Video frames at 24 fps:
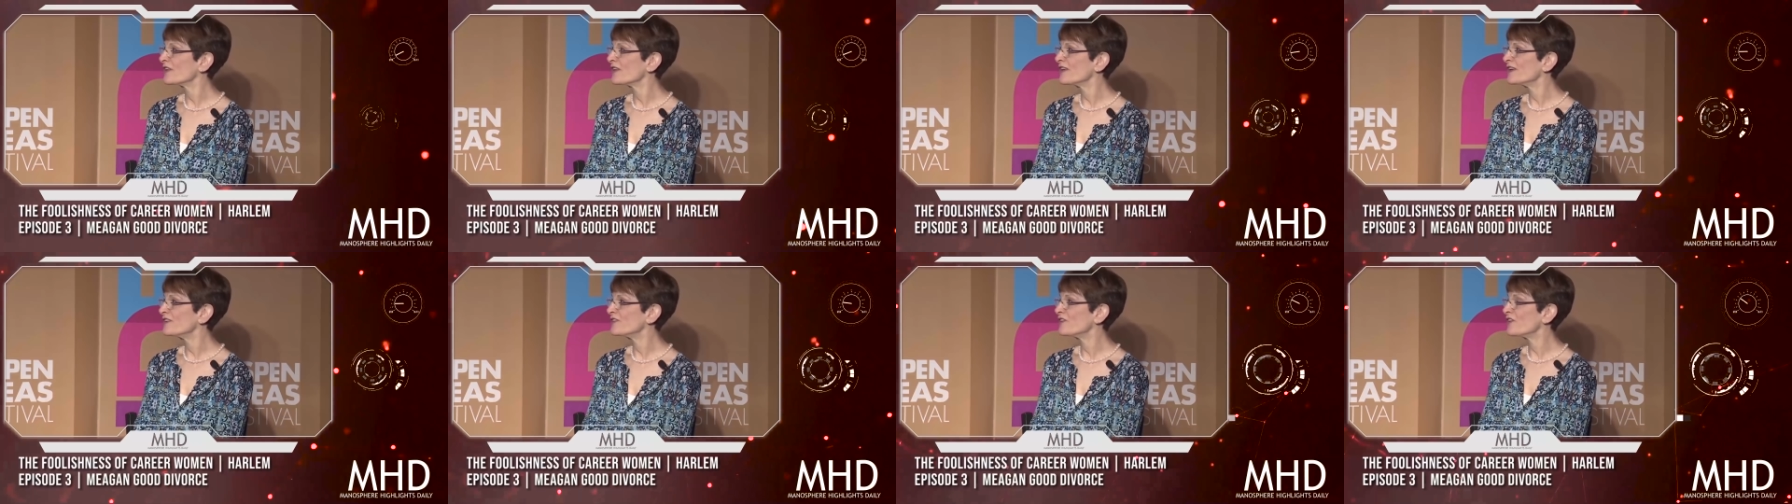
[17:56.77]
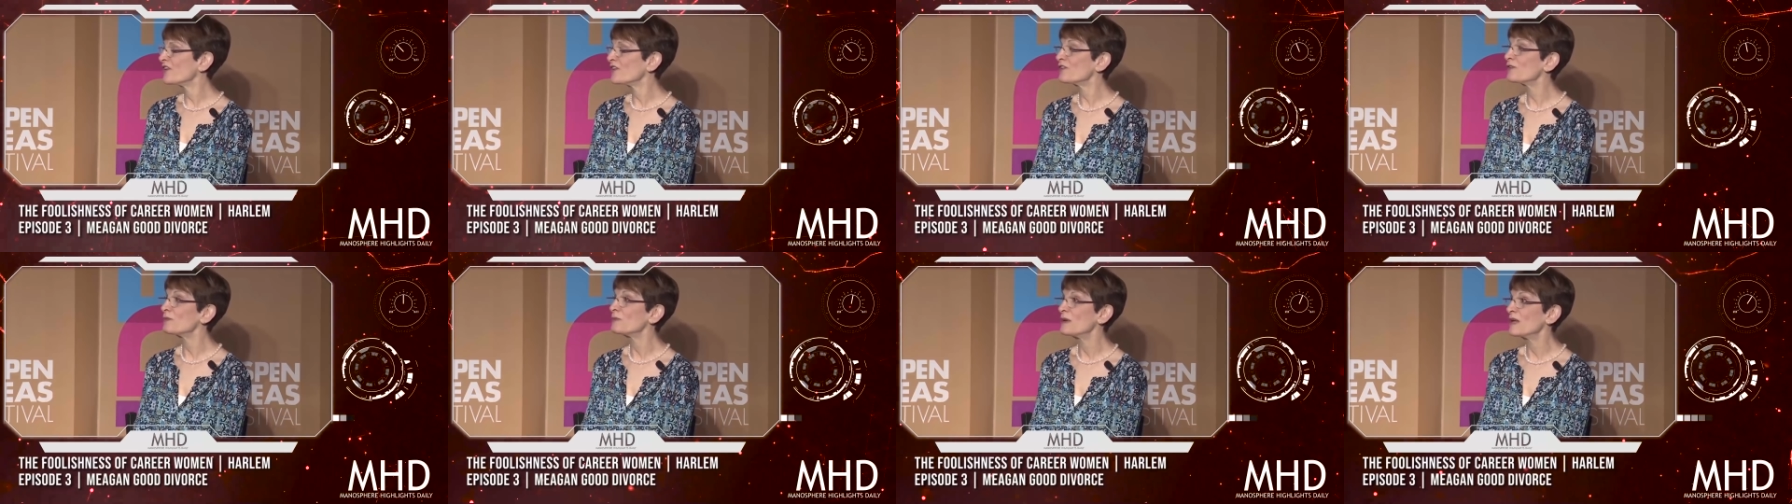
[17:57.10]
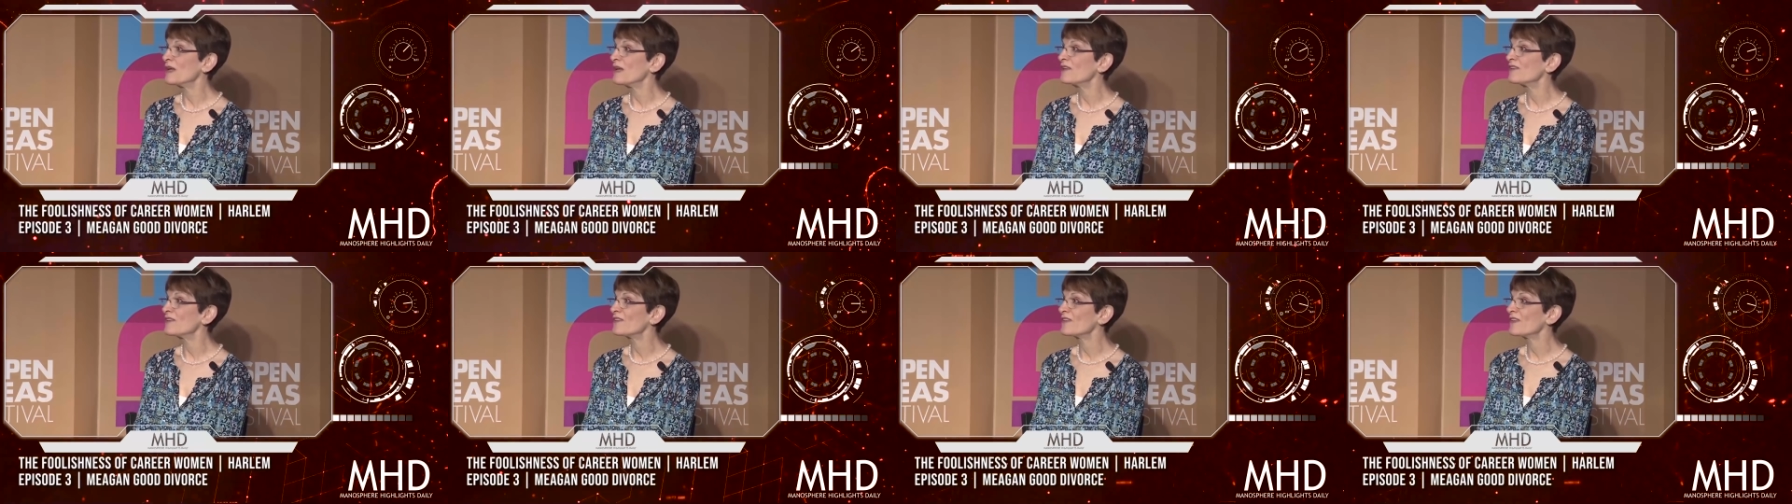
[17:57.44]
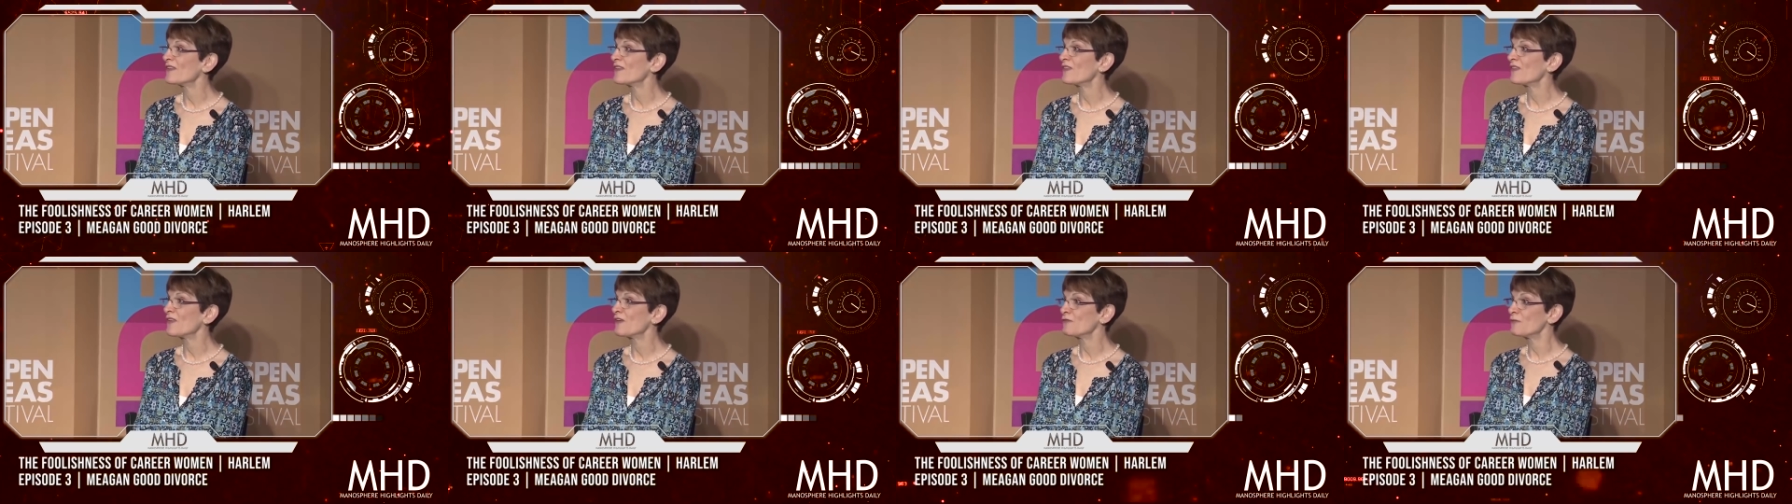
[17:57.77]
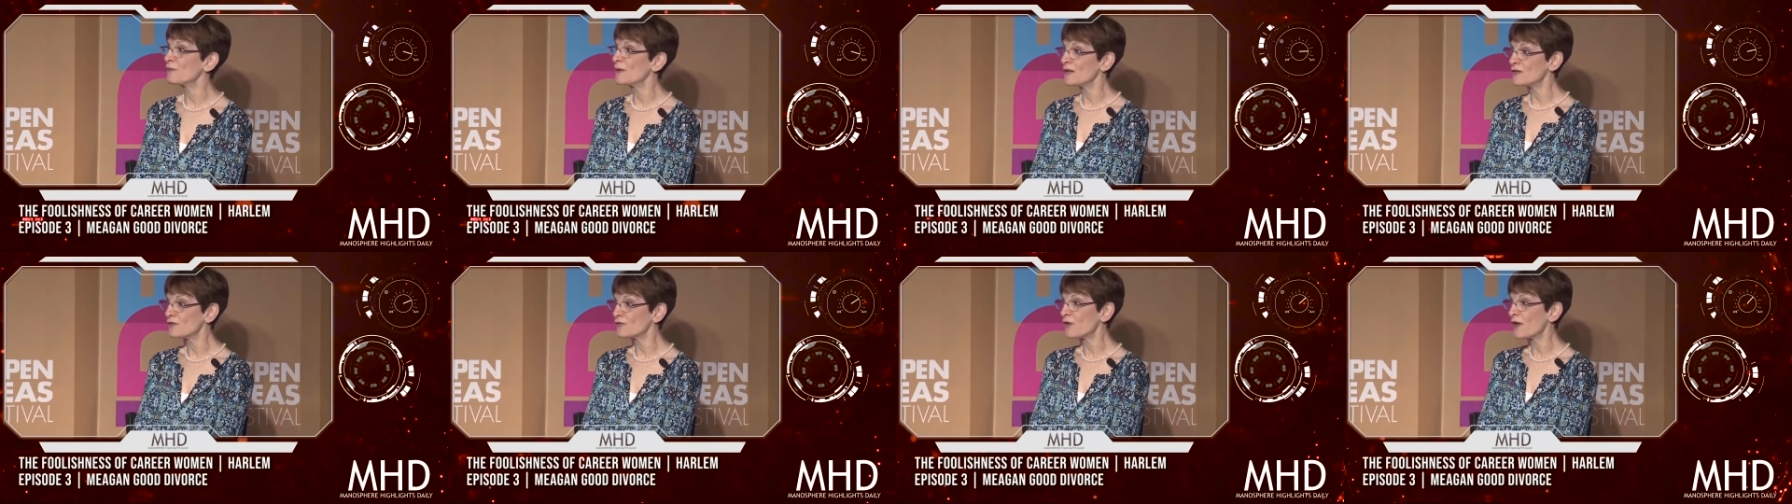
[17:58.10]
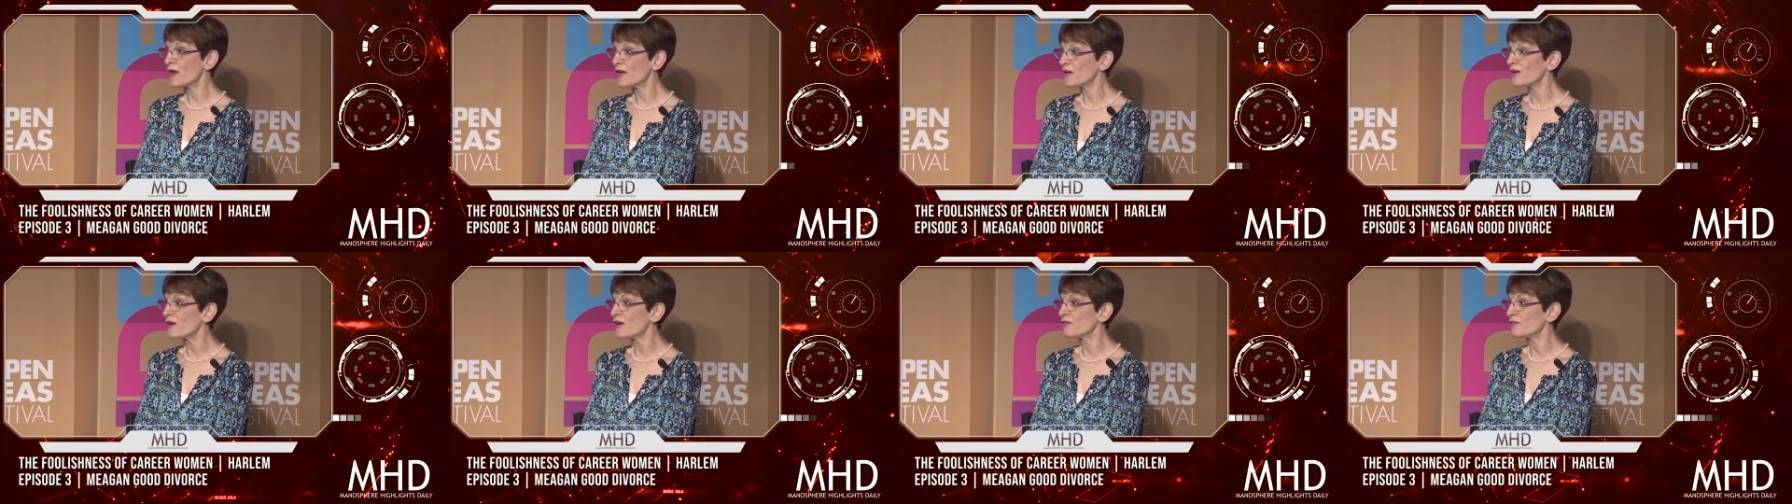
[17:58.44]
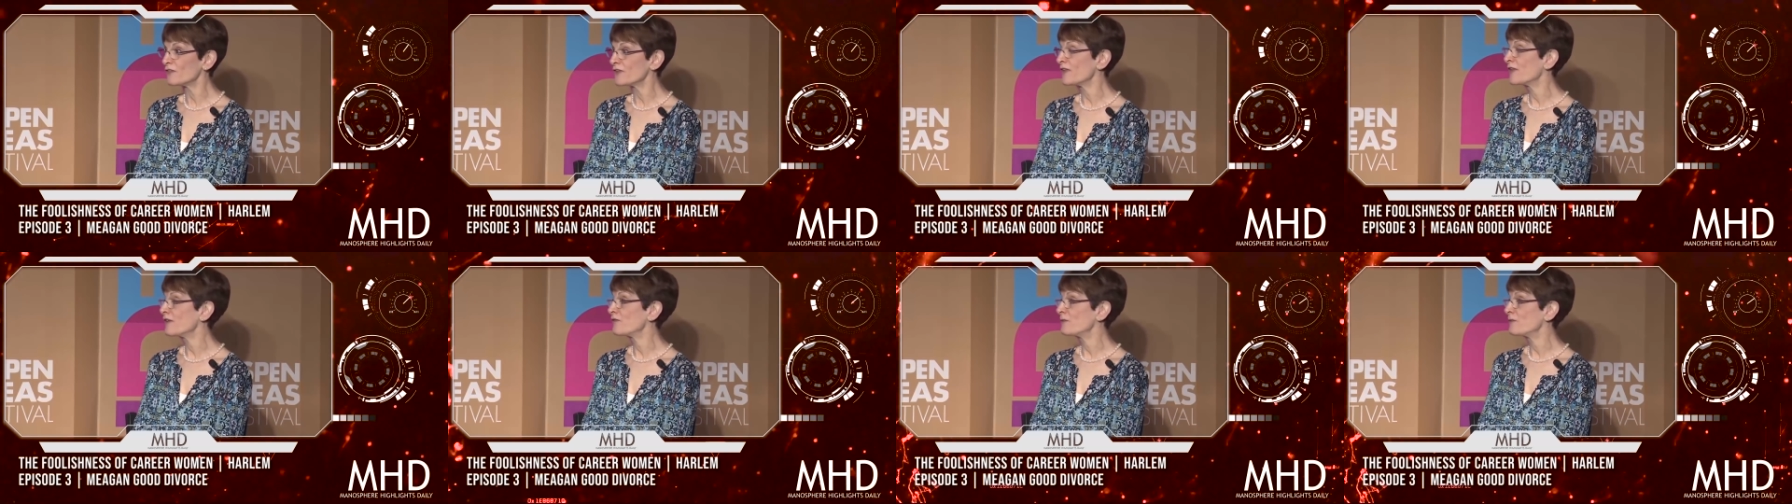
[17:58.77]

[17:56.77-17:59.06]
It just means that they've made trade-offs and